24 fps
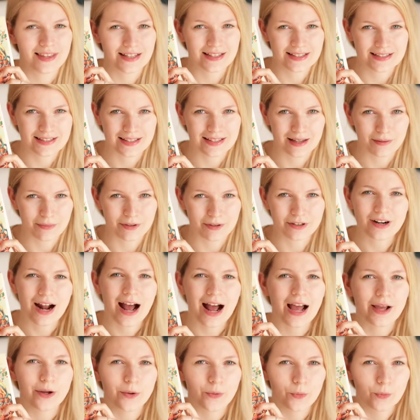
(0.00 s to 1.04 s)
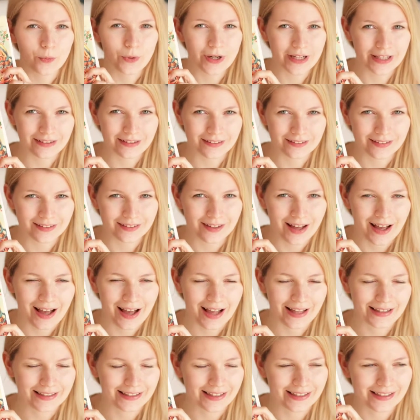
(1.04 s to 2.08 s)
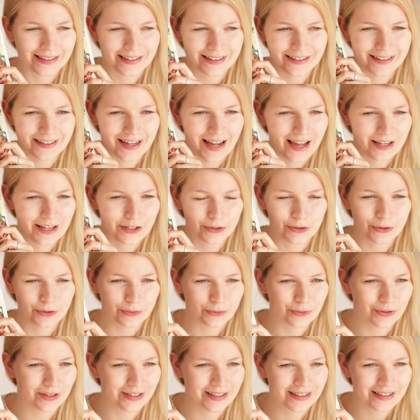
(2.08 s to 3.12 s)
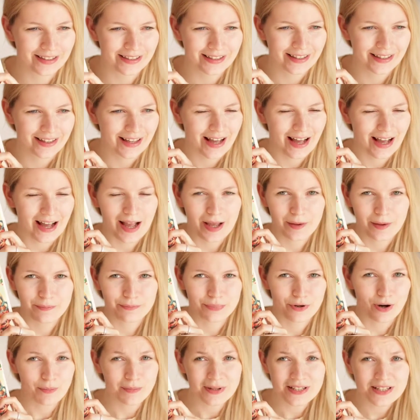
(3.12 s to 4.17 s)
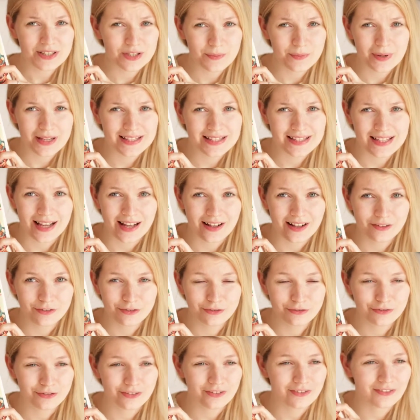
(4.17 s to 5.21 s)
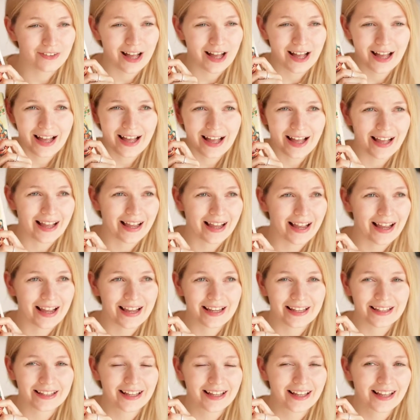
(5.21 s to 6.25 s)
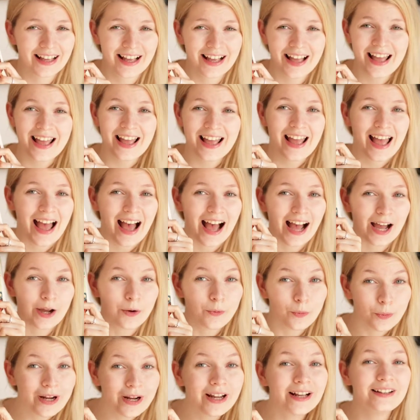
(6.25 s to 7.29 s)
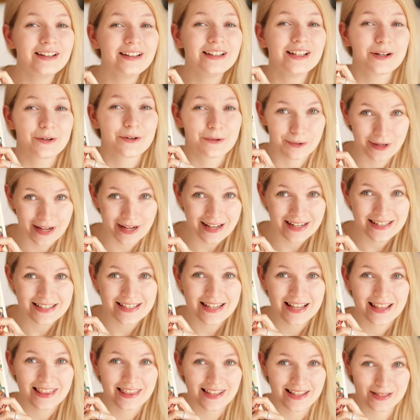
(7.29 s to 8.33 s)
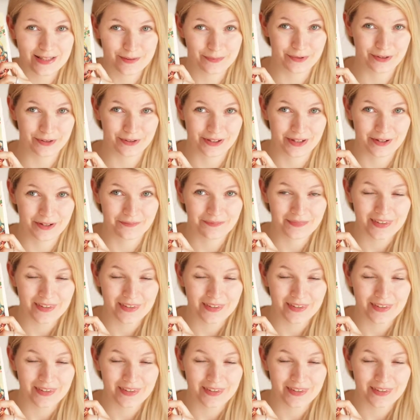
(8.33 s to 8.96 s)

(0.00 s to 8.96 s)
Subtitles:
summer, I don't know, I promise to myself I will read this book.